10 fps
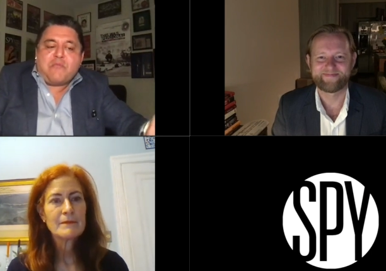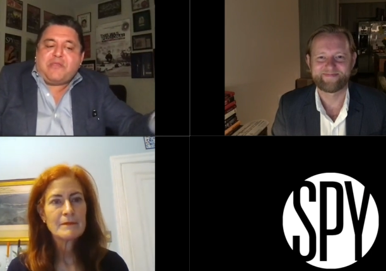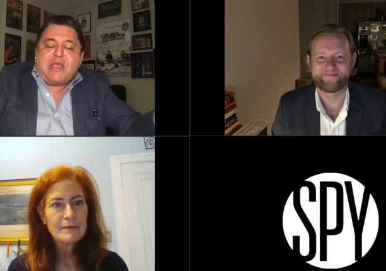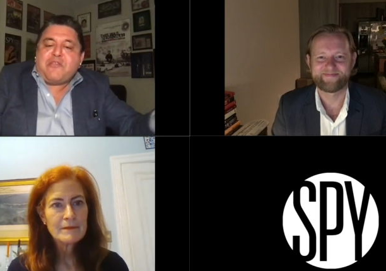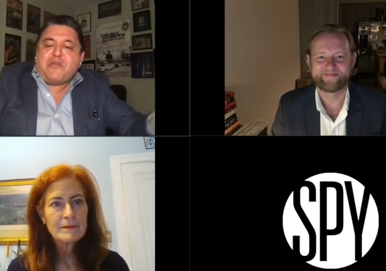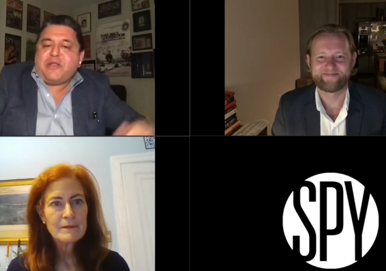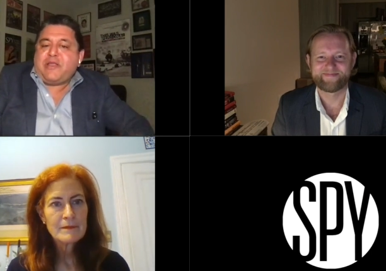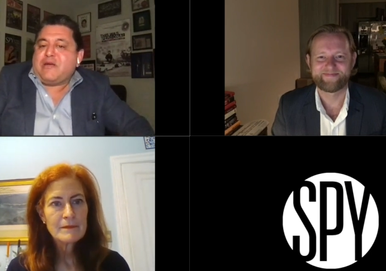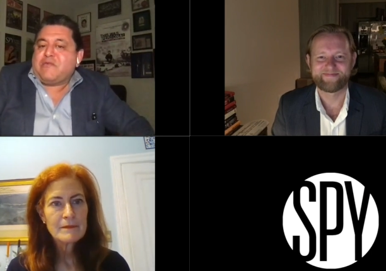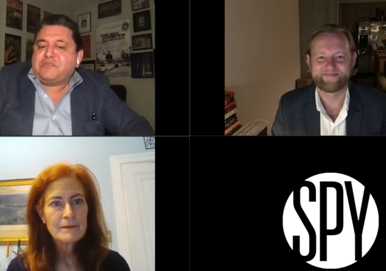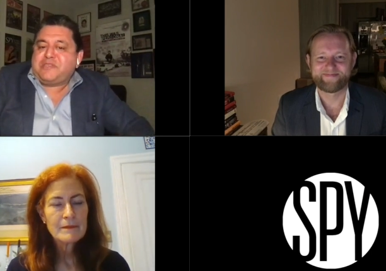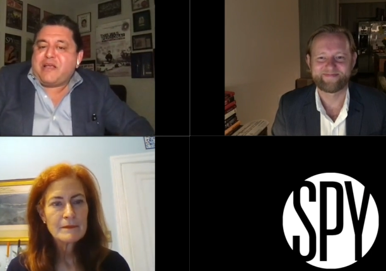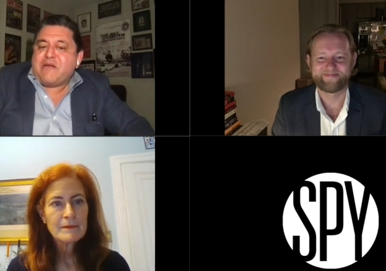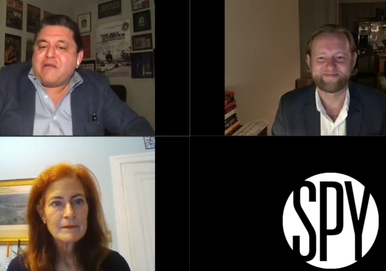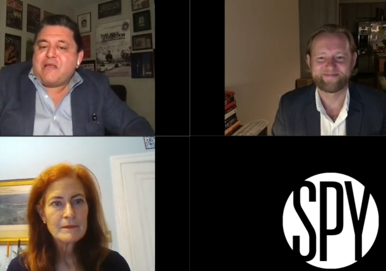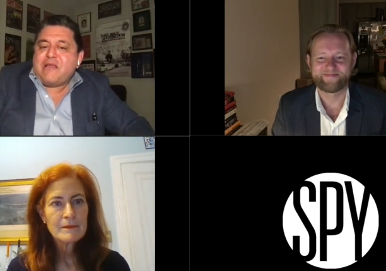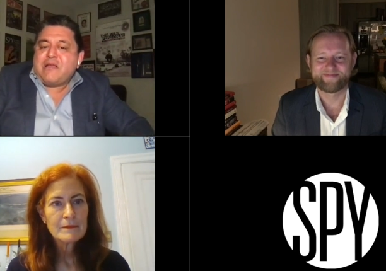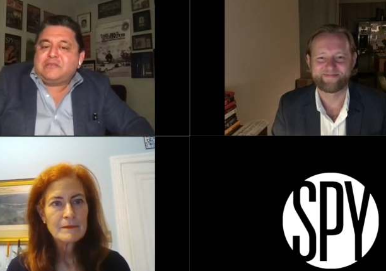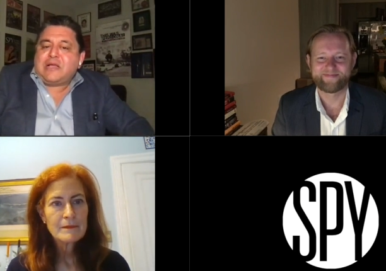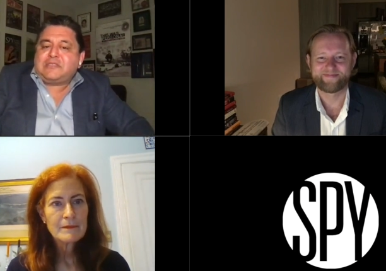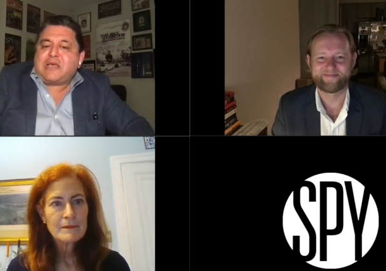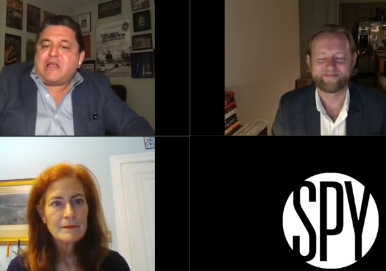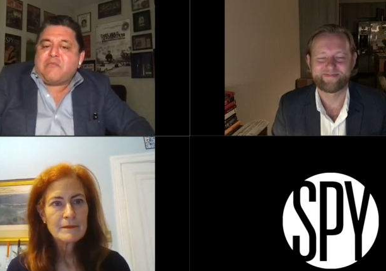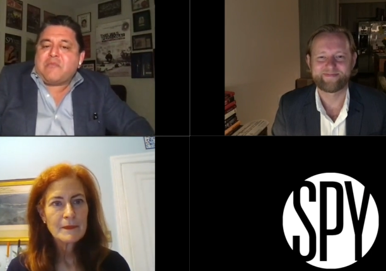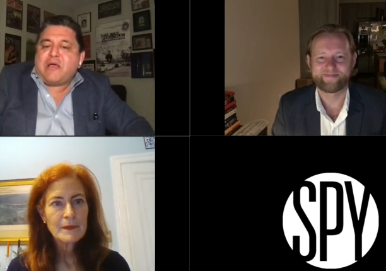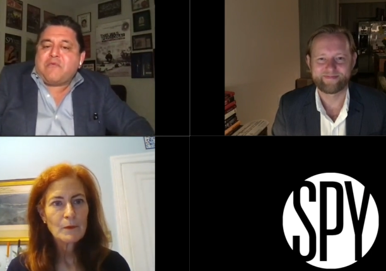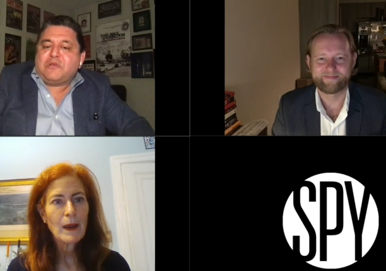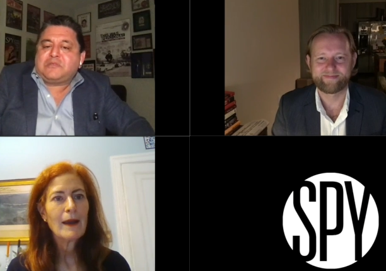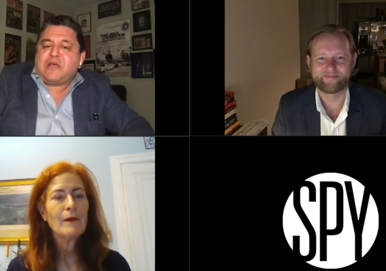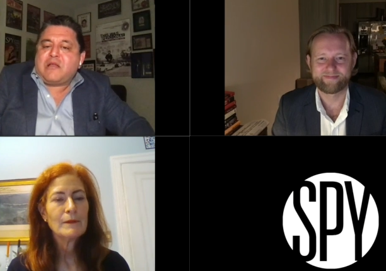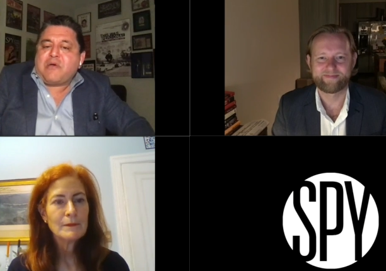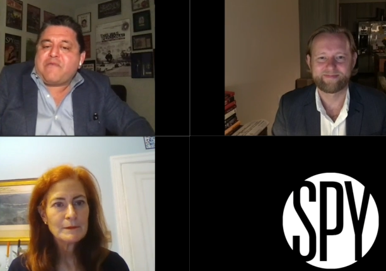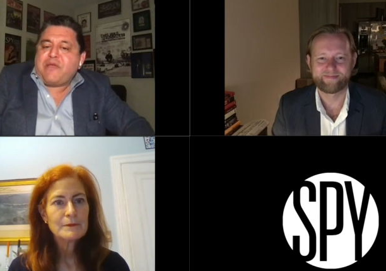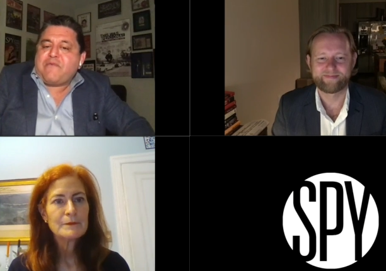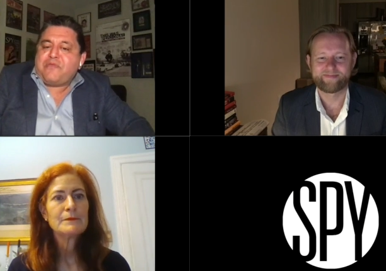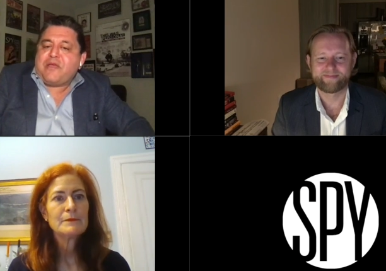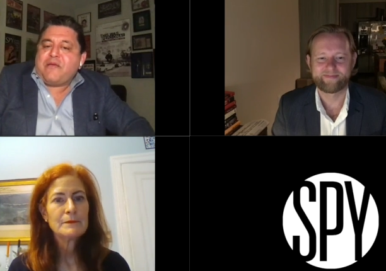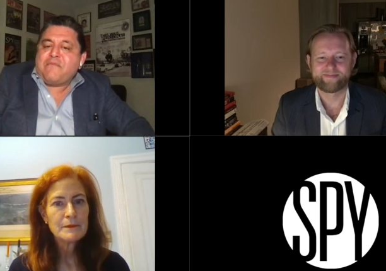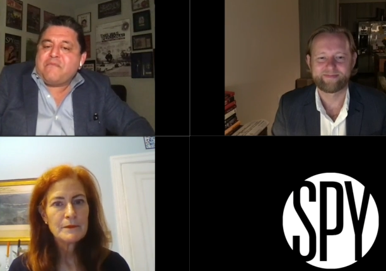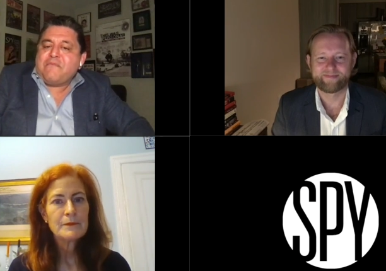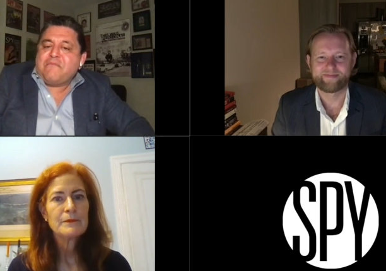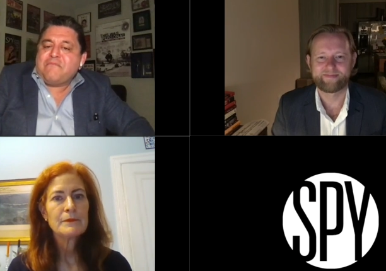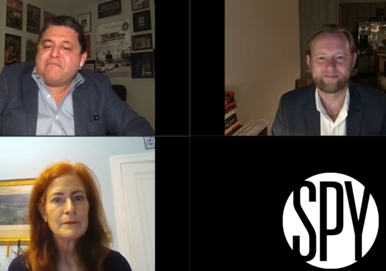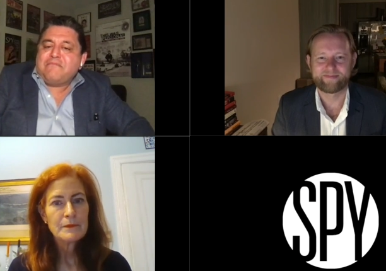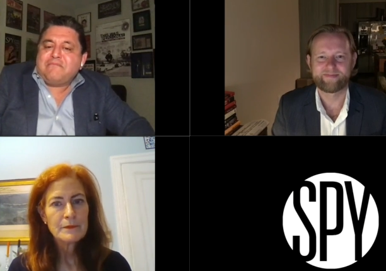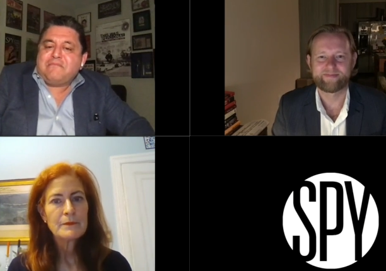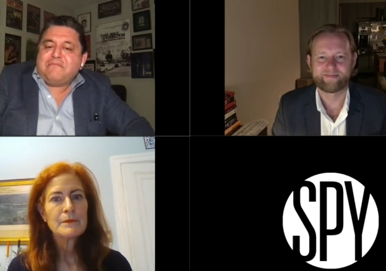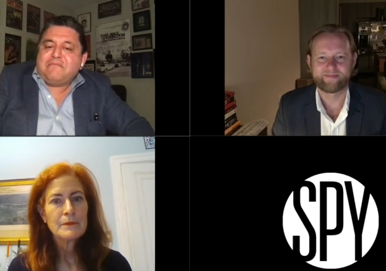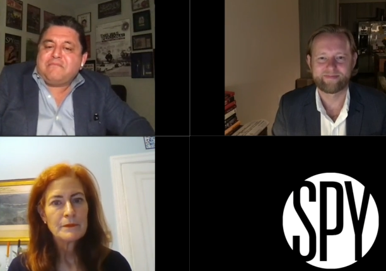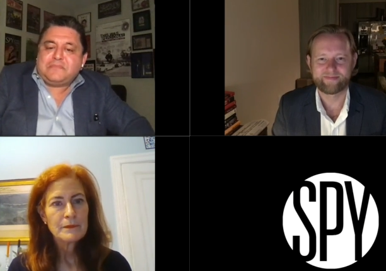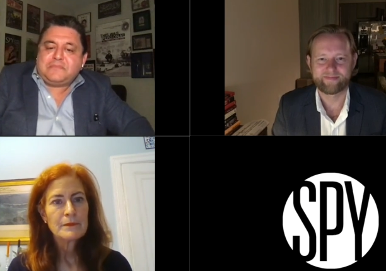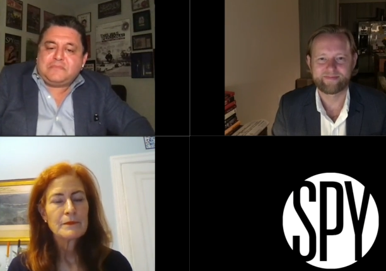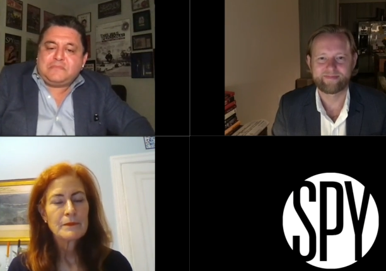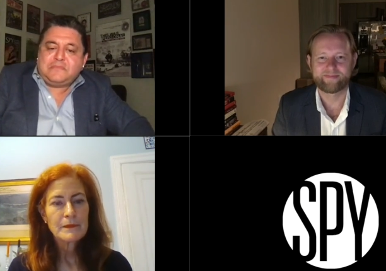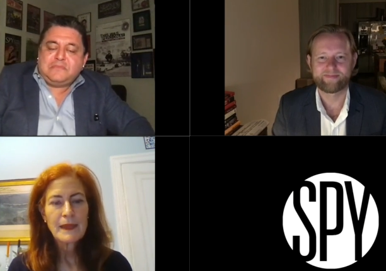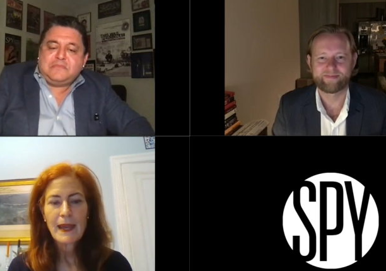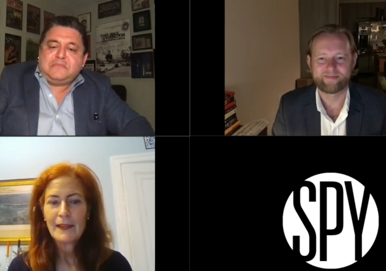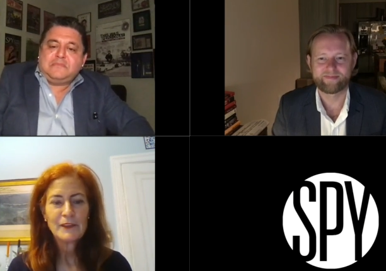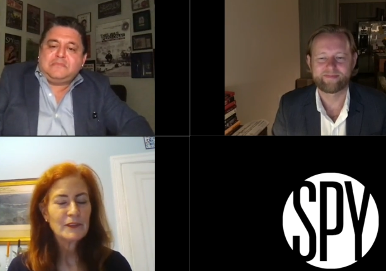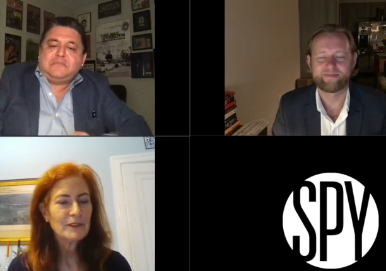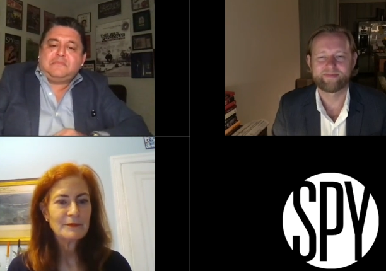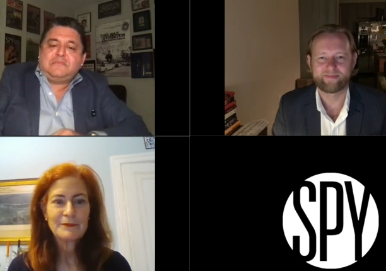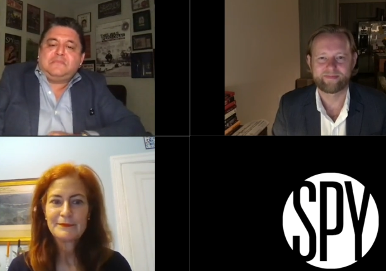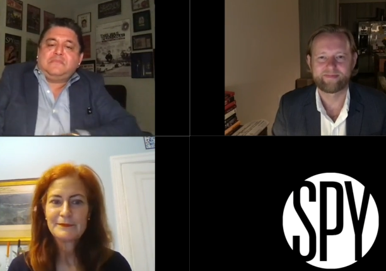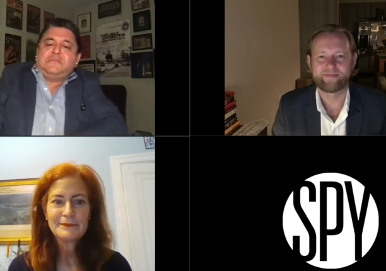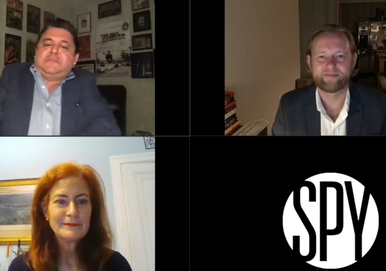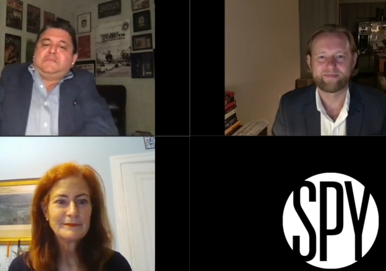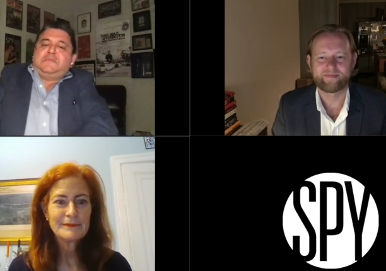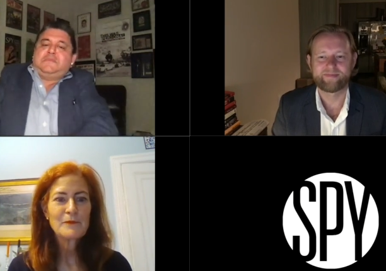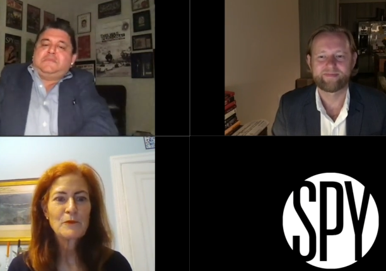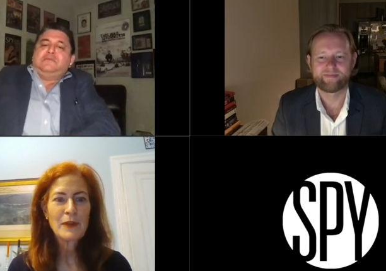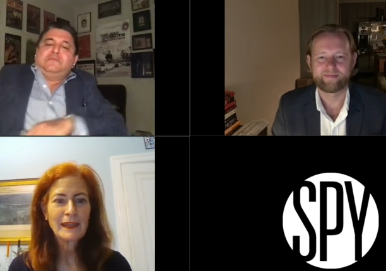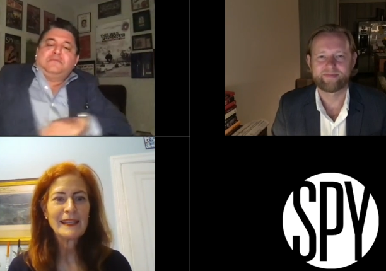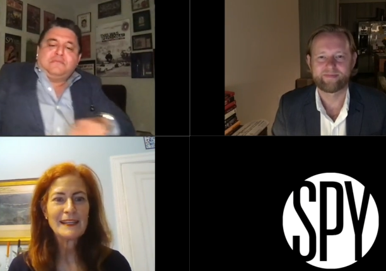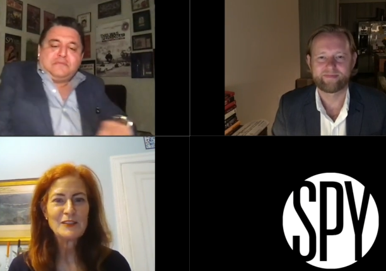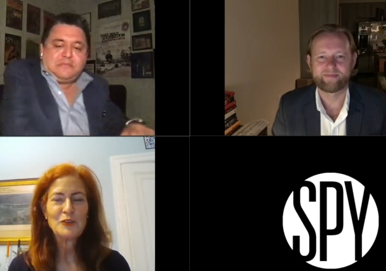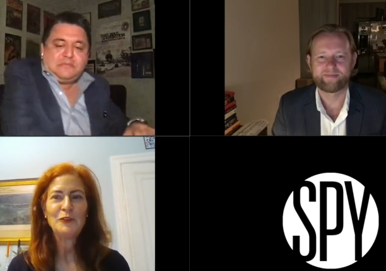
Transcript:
Speaker 1: into the environment. They had no idea I was there. So that's kind of my was kind of my favorite thing.
Speaker 2: That's really